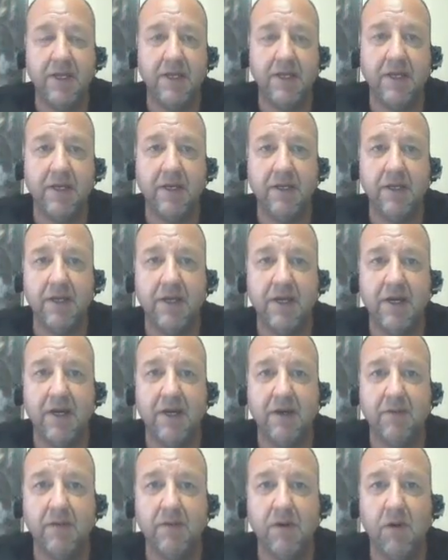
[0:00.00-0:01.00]
and
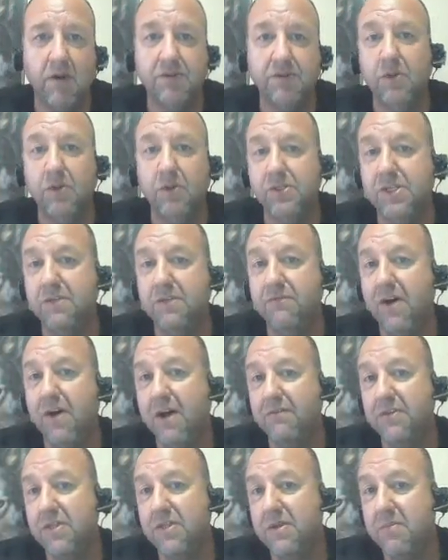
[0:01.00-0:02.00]
also was
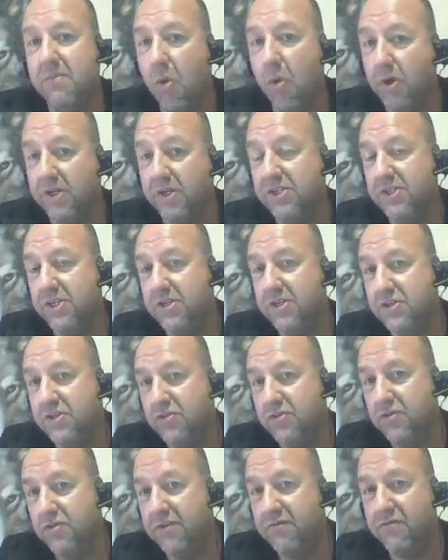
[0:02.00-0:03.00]
involved in the mortgage
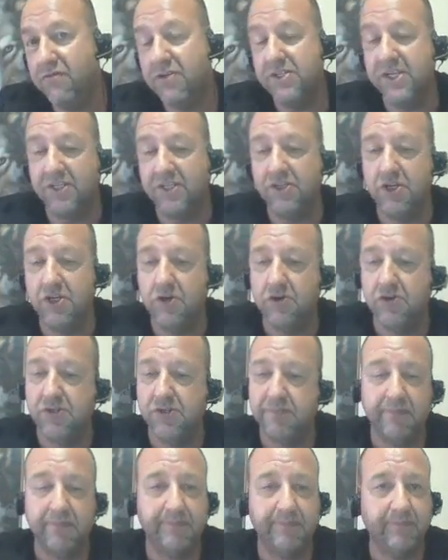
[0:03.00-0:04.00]
industry for 6
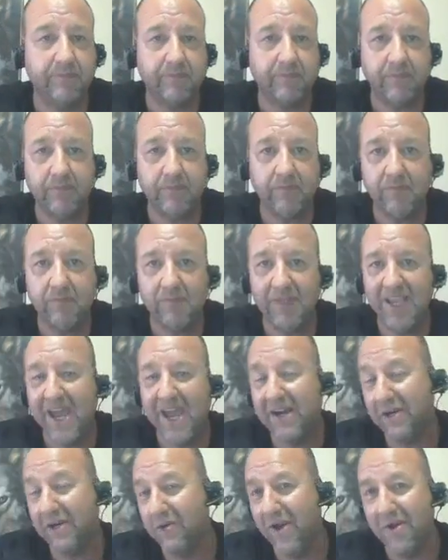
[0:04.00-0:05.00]
years.
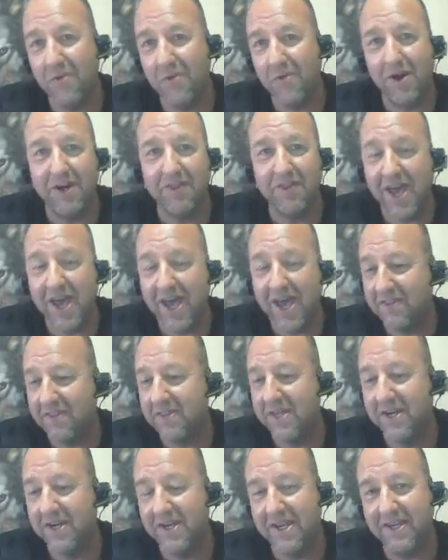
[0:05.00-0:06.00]
Had a great run in that,
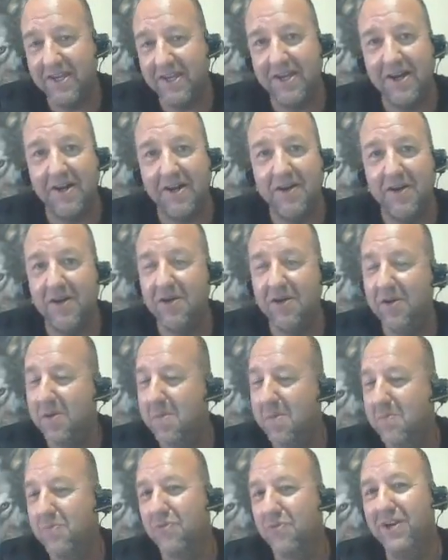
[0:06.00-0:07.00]
and then
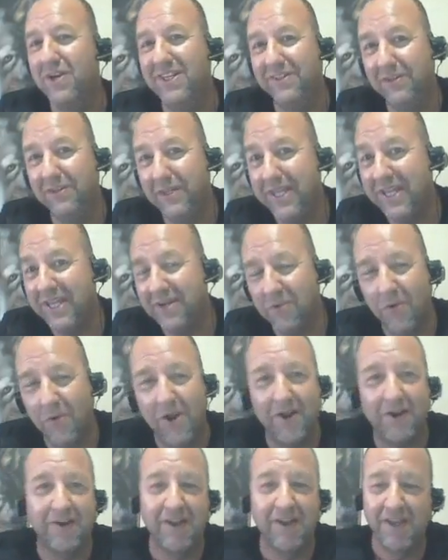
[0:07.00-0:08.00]
a pretty lean
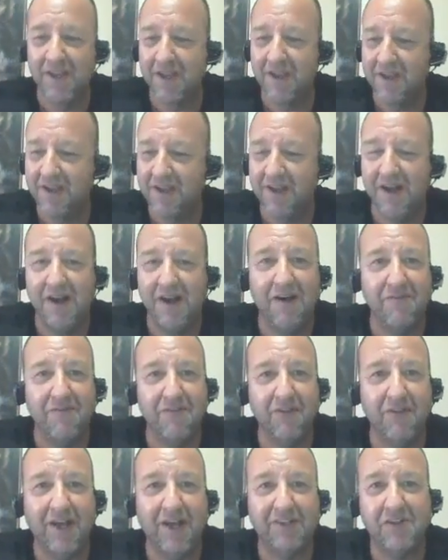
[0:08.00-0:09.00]
run
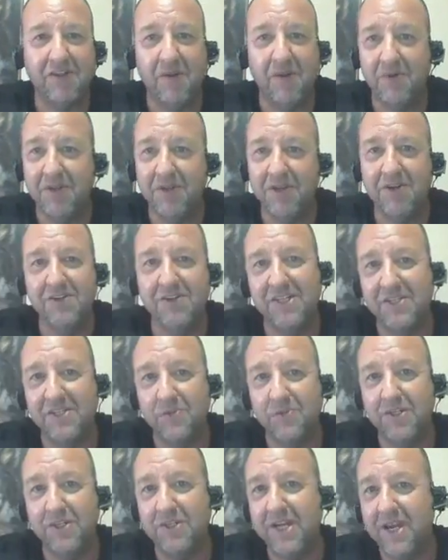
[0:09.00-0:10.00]
for the last couple of years.
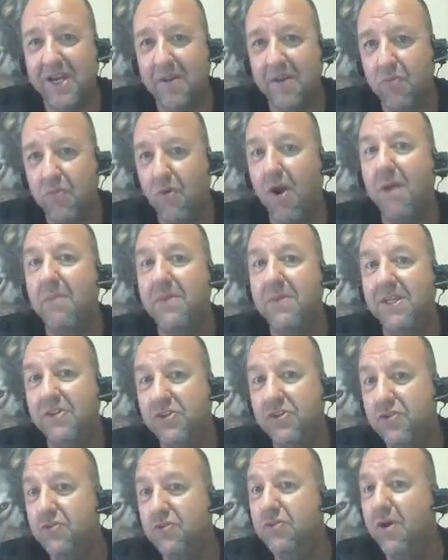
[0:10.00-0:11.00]
That's what kind of brought me
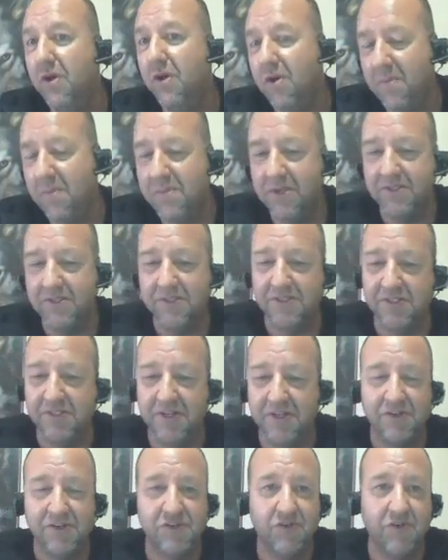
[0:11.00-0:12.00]
to the home business
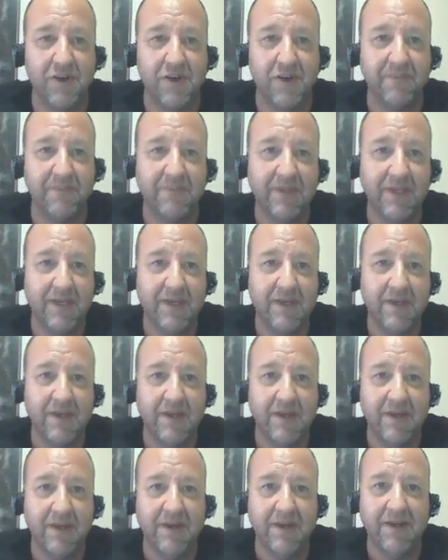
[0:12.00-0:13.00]
industry.
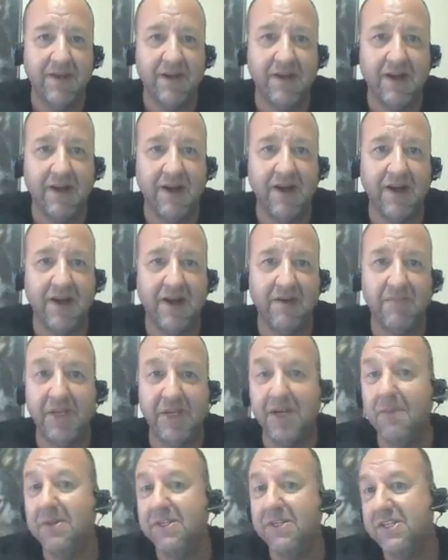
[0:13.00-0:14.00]
I've become a